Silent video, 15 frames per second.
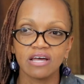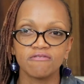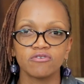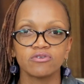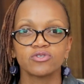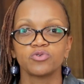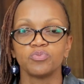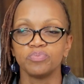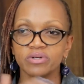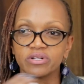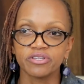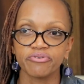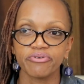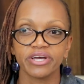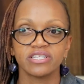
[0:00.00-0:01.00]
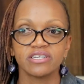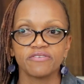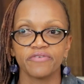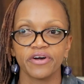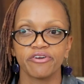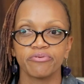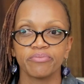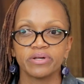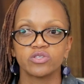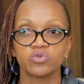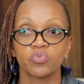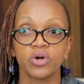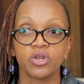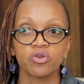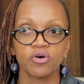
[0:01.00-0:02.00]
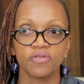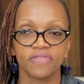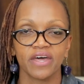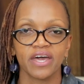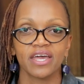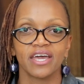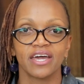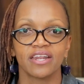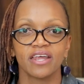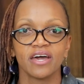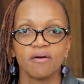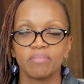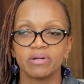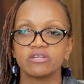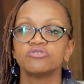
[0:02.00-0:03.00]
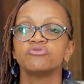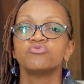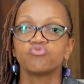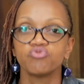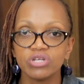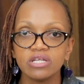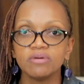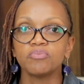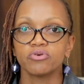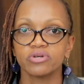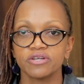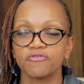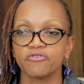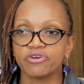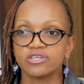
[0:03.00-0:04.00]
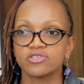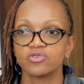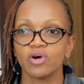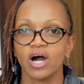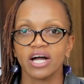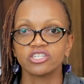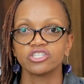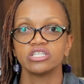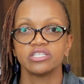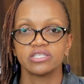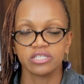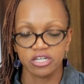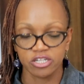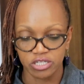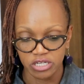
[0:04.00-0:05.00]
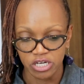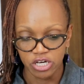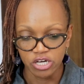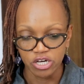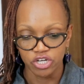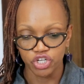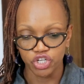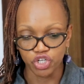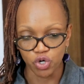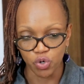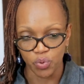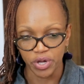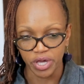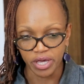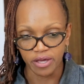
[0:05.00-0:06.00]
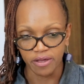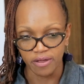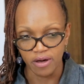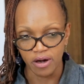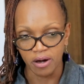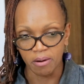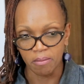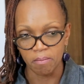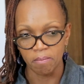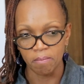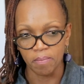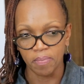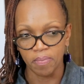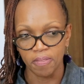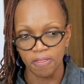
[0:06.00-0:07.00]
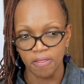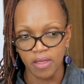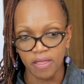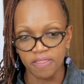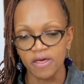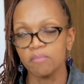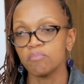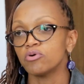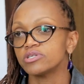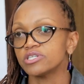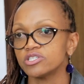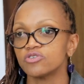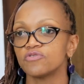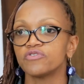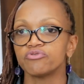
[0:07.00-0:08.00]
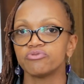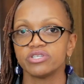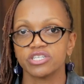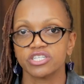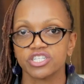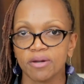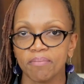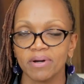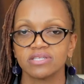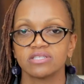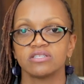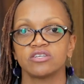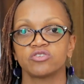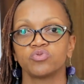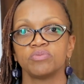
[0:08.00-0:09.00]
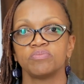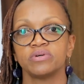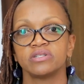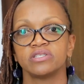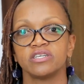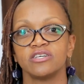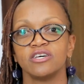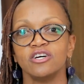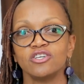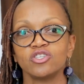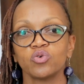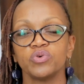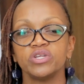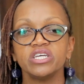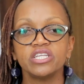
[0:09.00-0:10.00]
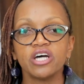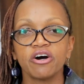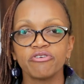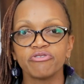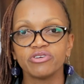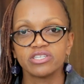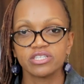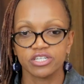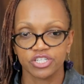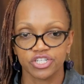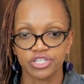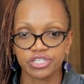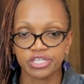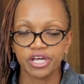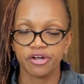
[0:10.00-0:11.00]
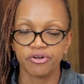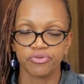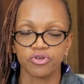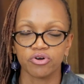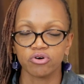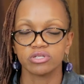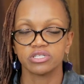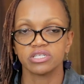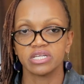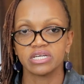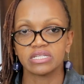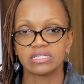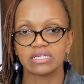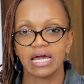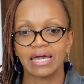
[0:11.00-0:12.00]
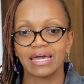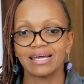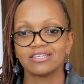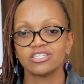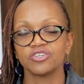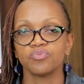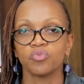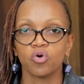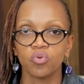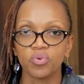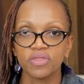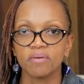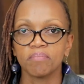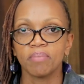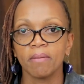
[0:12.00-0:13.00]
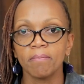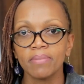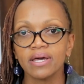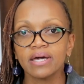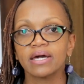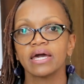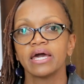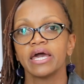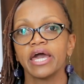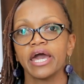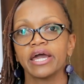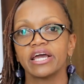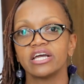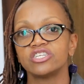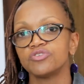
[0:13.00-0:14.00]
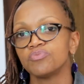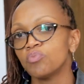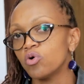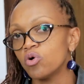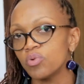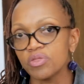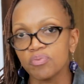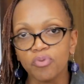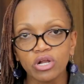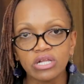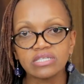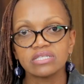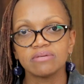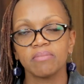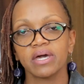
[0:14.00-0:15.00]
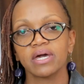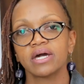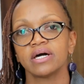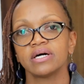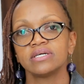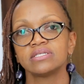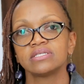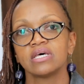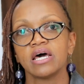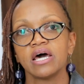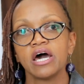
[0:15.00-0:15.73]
level to build the right environments? We're not there yet, but it is really important for us to actually start showing the importance of the research capacity that we're building. So we need our researchers here on the continent engaging more with the public, engaging more with policymakers,